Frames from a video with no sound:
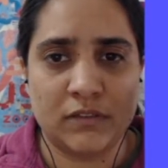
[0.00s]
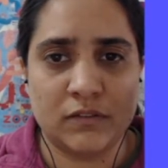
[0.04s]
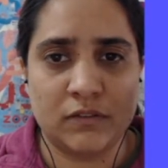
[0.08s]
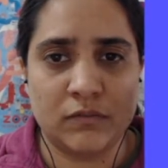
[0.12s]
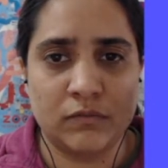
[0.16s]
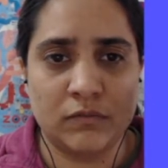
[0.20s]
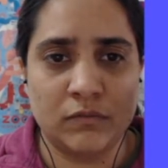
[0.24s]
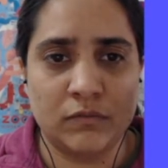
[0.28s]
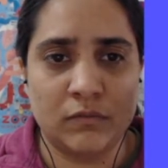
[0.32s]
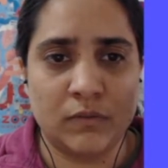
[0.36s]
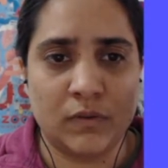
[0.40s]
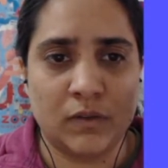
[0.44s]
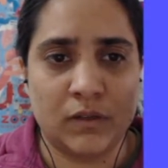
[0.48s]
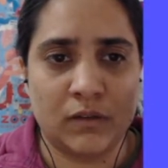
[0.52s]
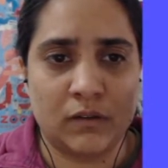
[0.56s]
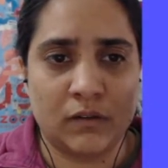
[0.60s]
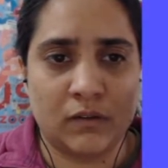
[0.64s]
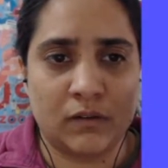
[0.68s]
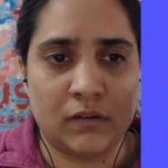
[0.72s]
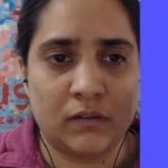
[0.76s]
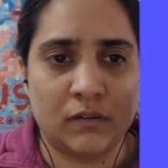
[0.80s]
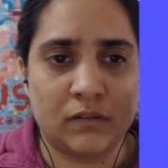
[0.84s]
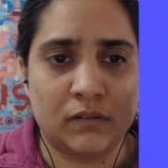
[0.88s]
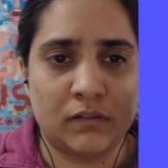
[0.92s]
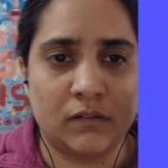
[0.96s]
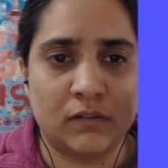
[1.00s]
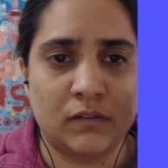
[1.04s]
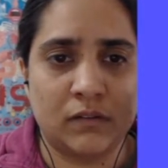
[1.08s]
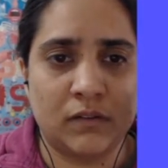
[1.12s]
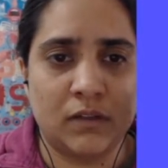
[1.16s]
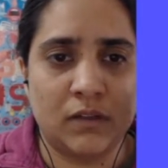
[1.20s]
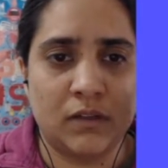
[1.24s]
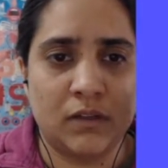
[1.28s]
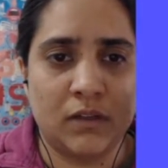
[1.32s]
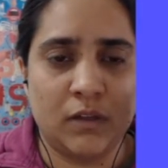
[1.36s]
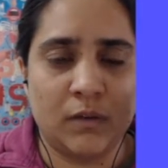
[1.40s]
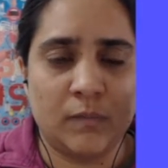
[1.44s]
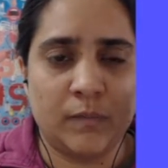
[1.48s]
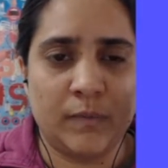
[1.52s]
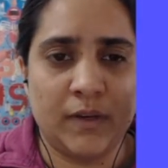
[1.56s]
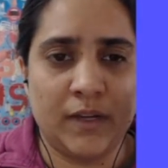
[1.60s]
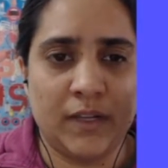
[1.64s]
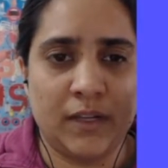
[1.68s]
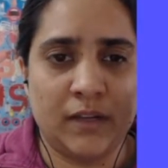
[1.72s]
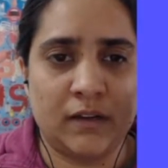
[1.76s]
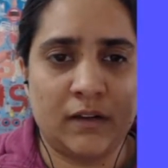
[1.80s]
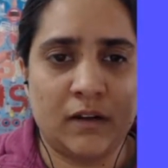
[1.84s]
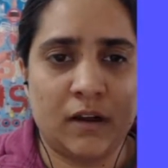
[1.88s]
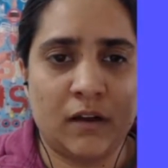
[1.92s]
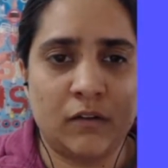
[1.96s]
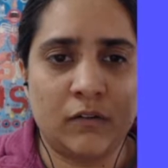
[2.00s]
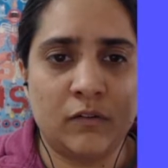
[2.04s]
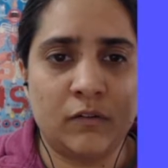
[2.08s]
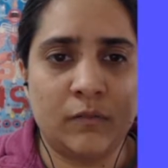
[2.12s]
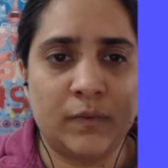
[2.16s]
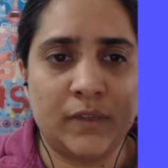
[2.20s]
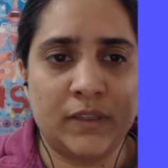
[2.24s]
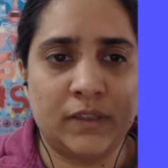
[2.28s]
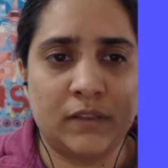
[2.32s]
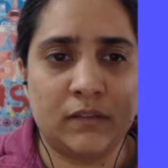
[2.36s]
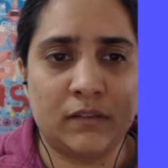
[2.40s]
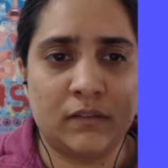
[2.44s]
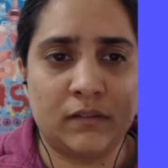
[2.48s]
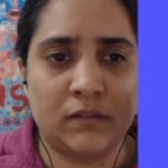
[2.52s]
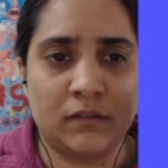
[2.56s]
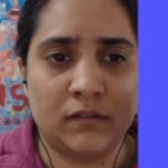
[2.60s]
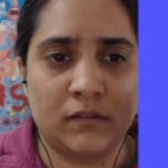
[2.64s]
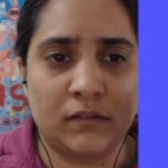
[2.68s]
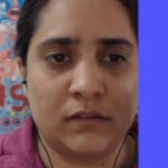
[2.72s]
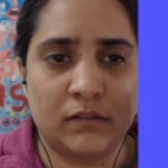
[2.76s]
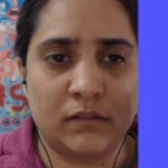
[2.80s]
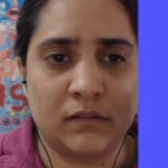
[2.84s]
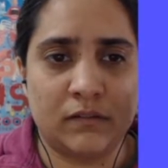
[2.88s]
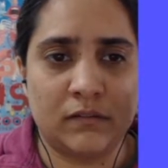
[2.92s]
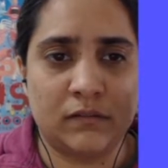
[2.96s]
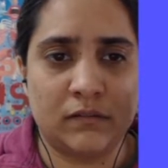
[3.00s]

to play around with the